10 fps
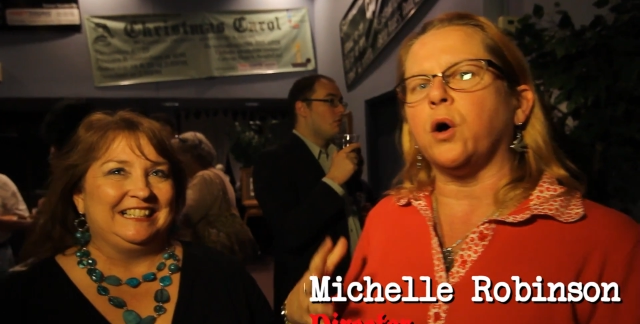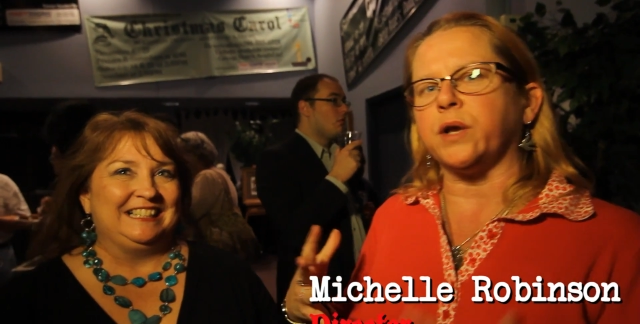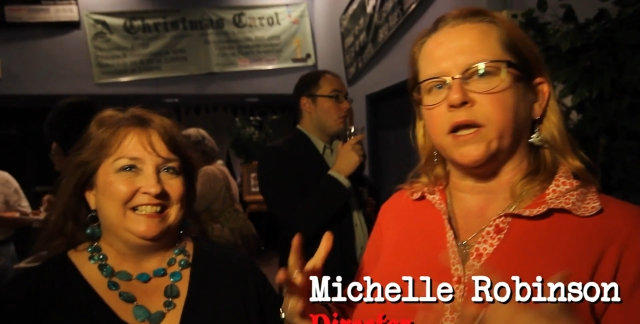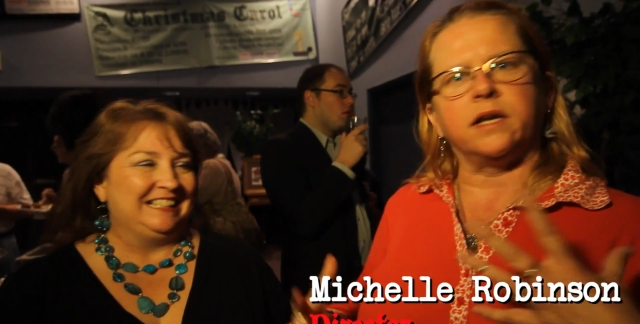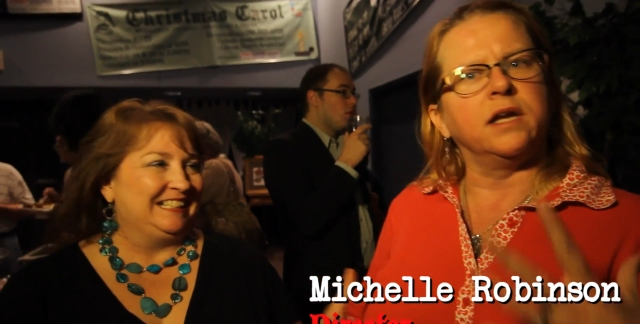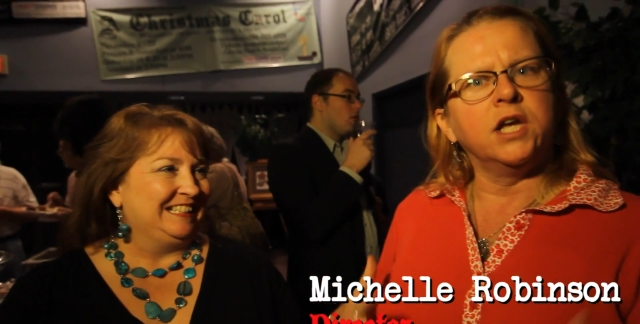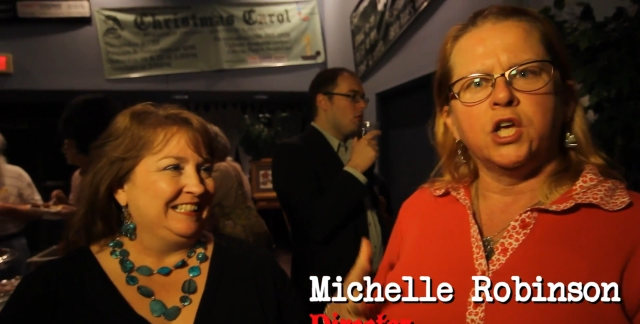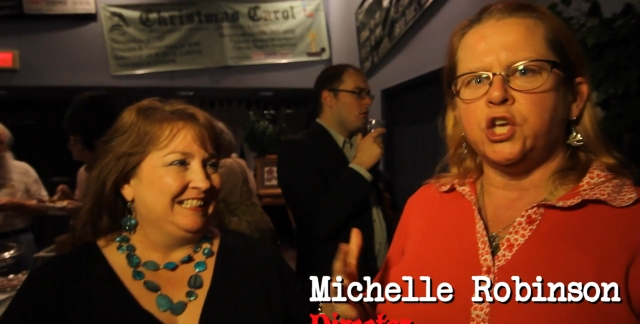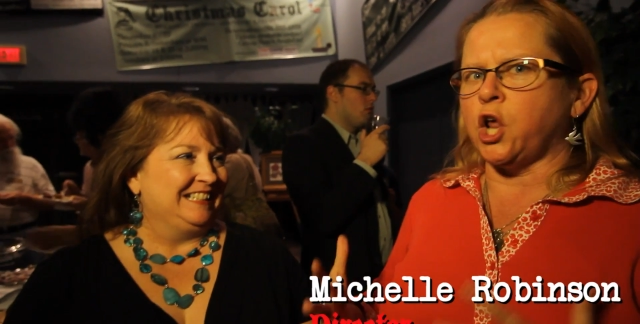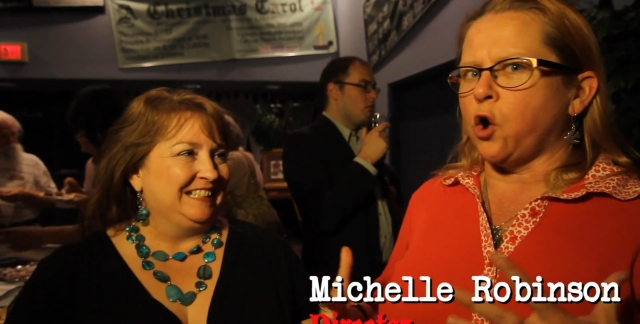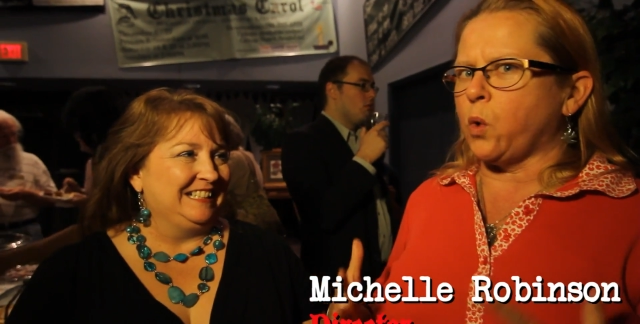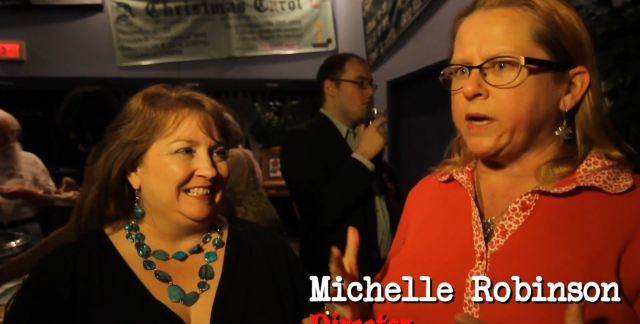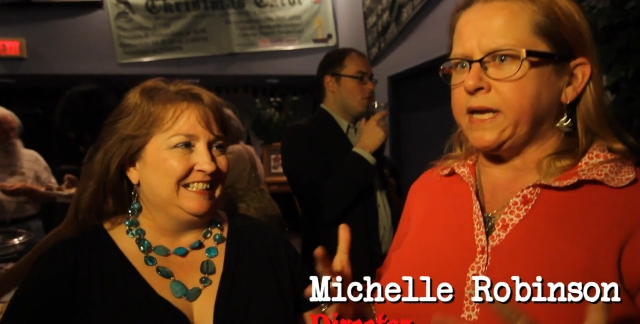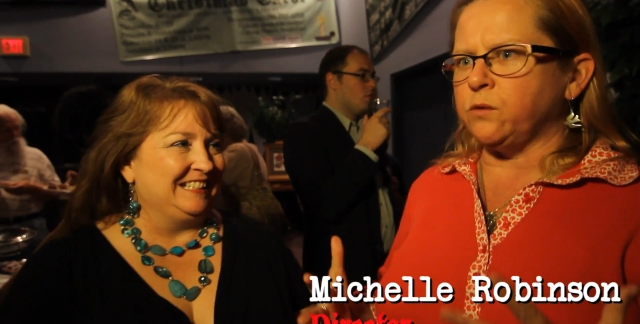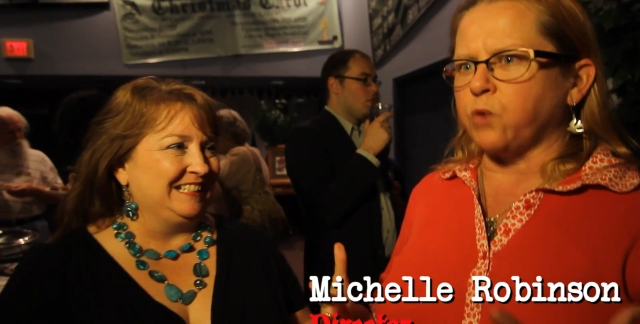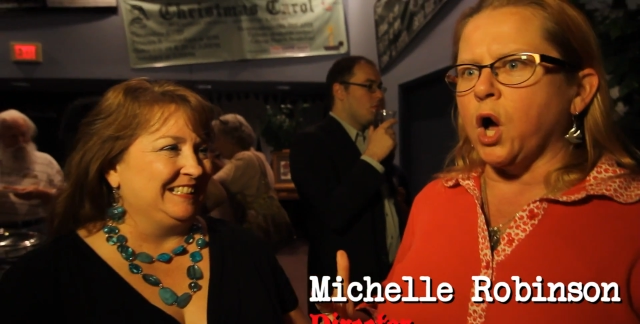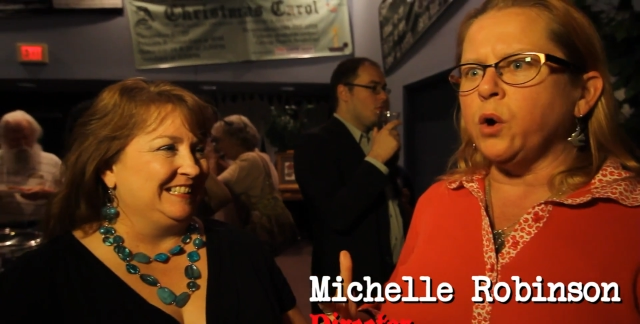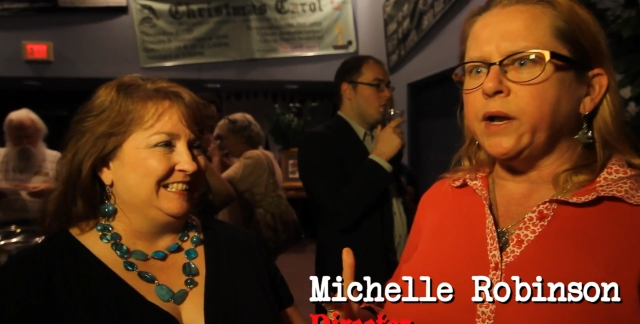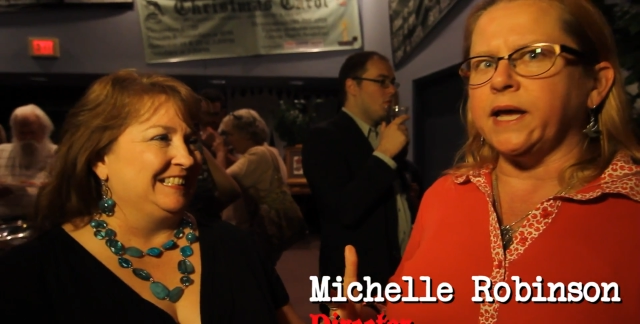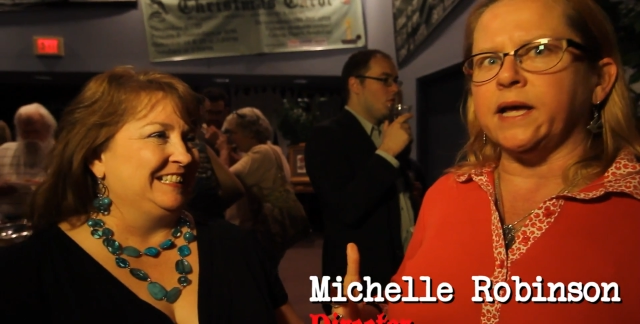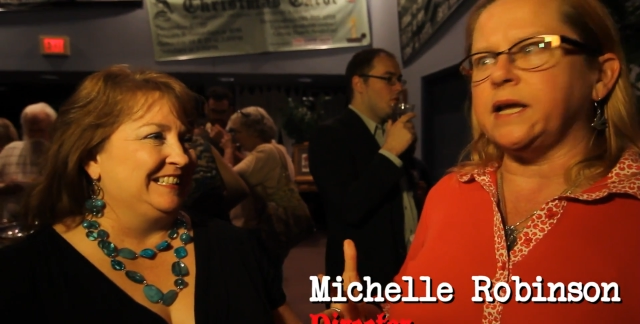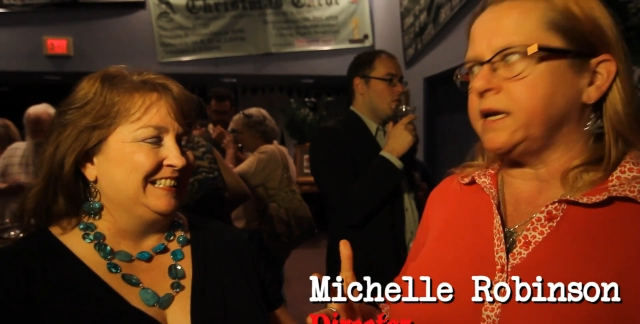Speaker 1: And, you know, when he wrote it,